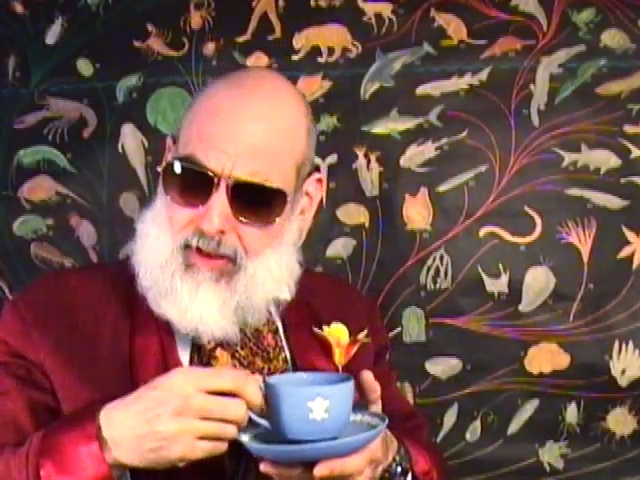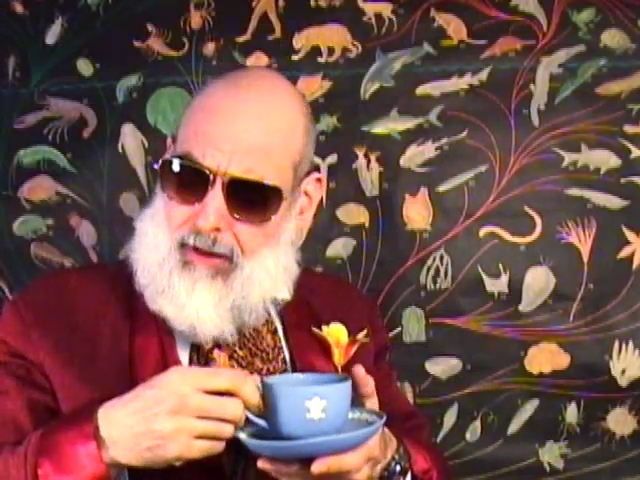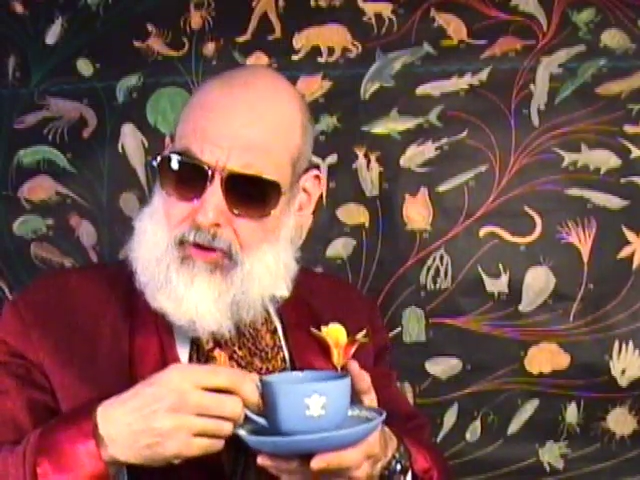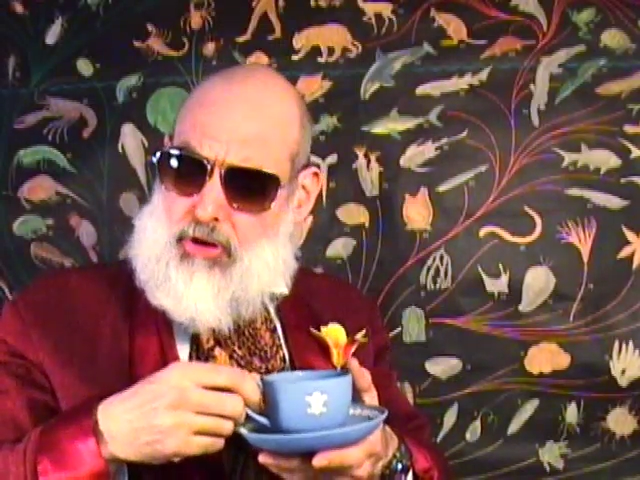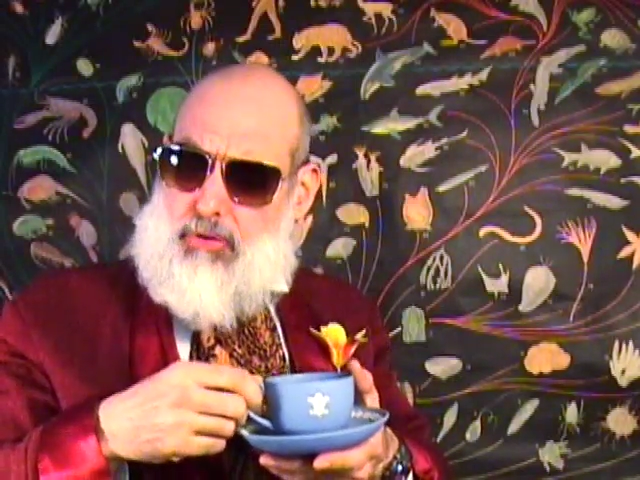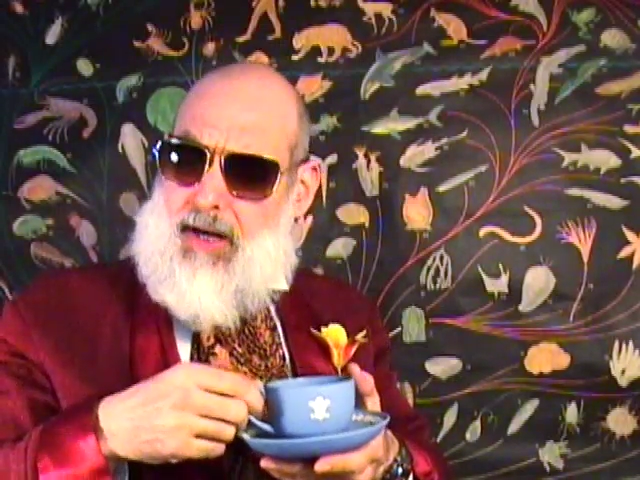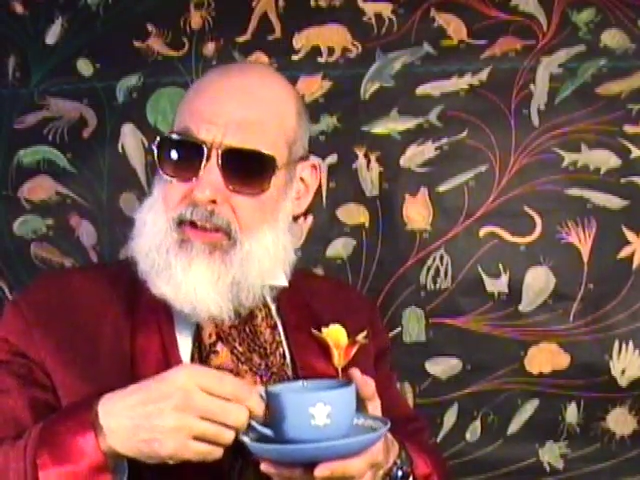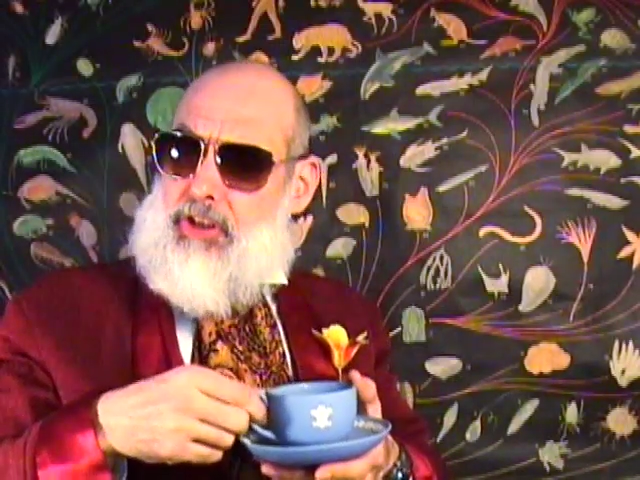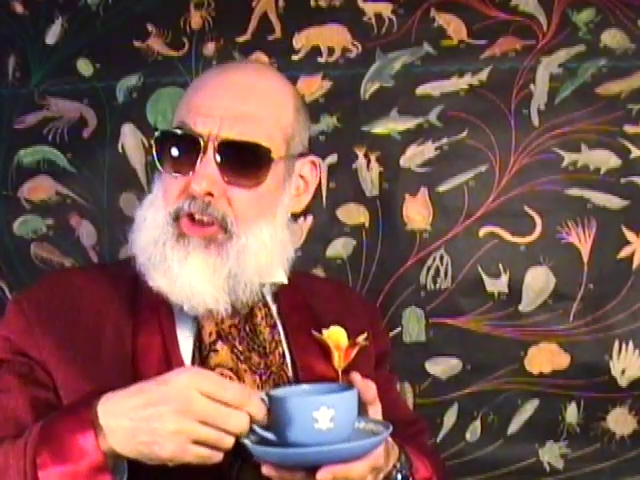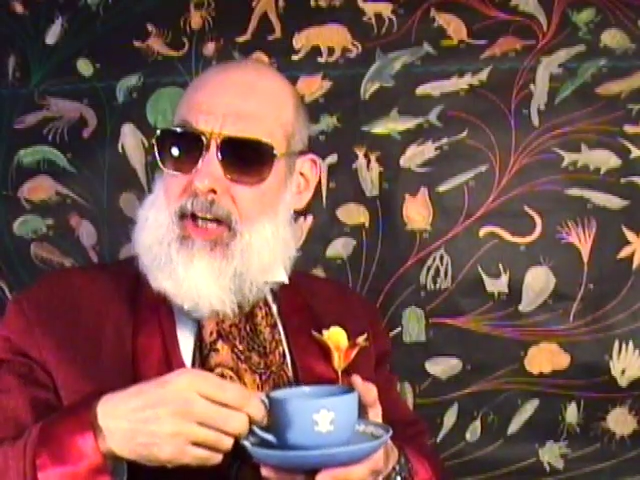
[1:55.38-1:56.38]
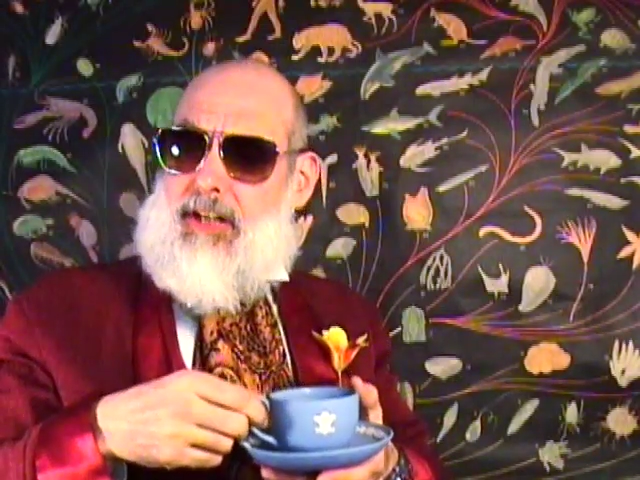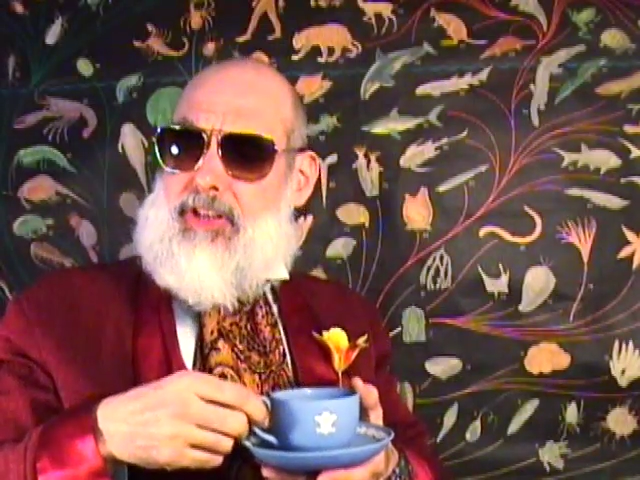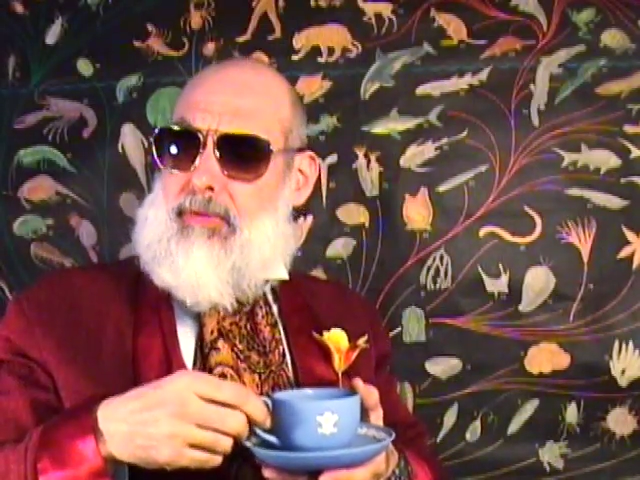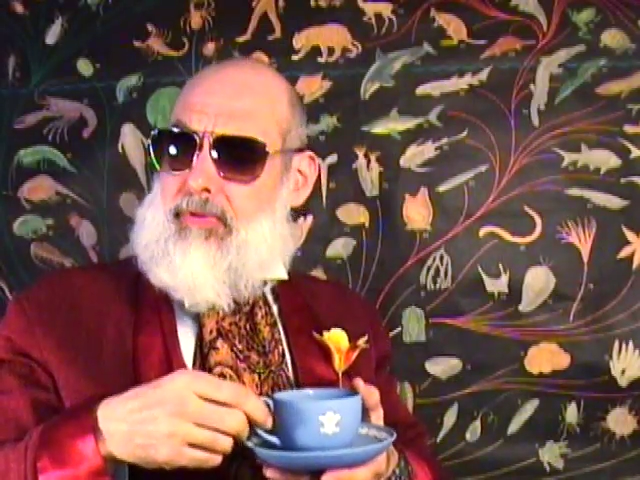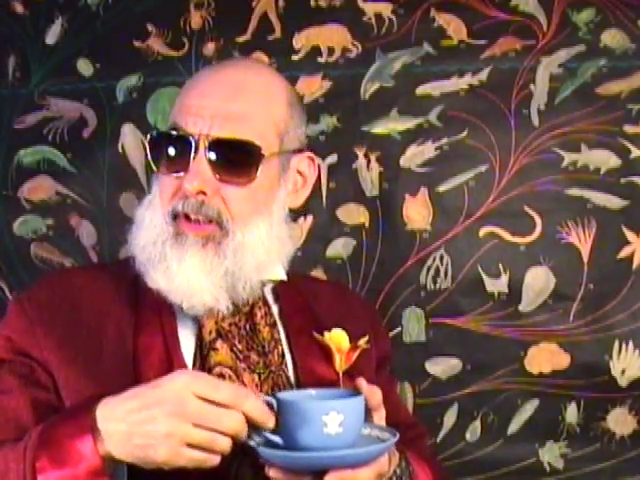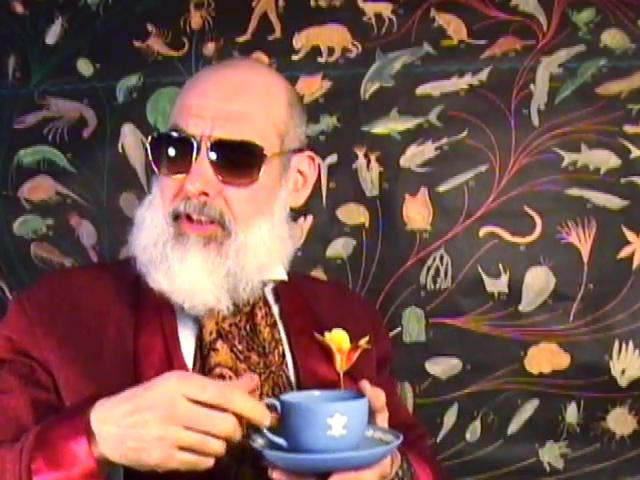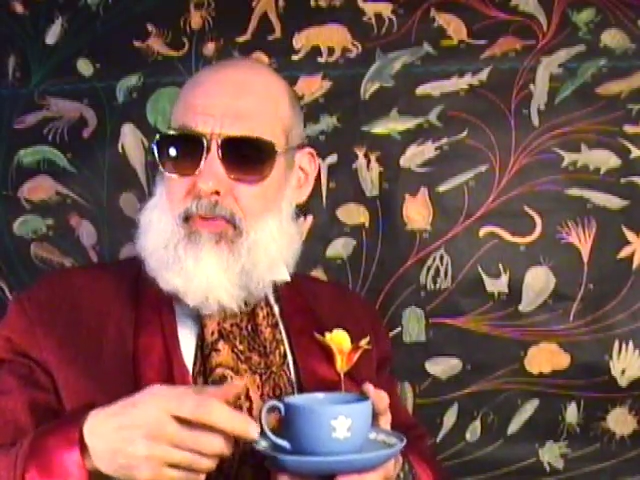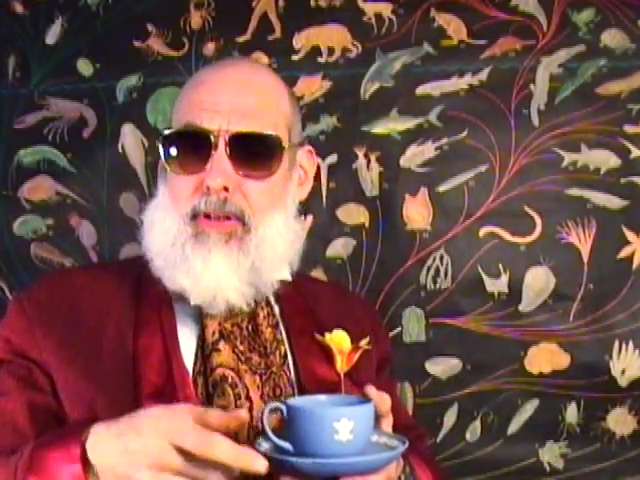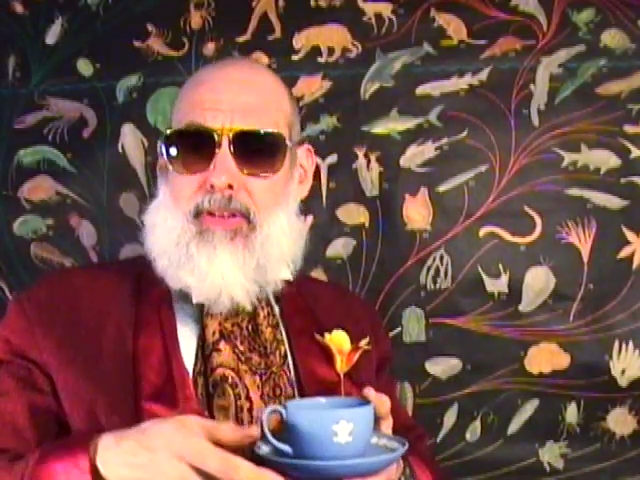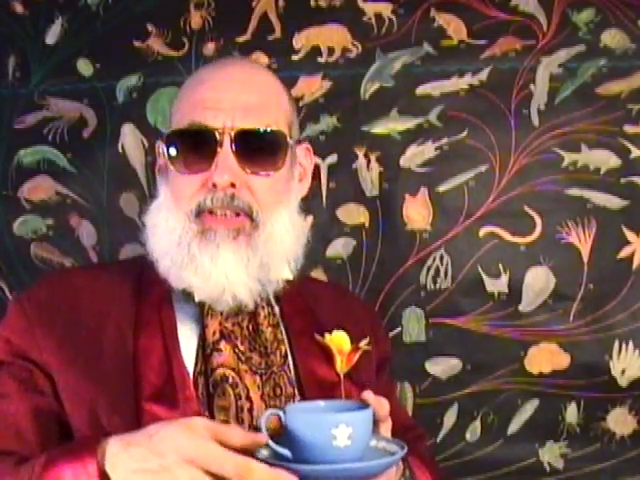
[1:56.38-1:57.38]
I'm just trying to share some things with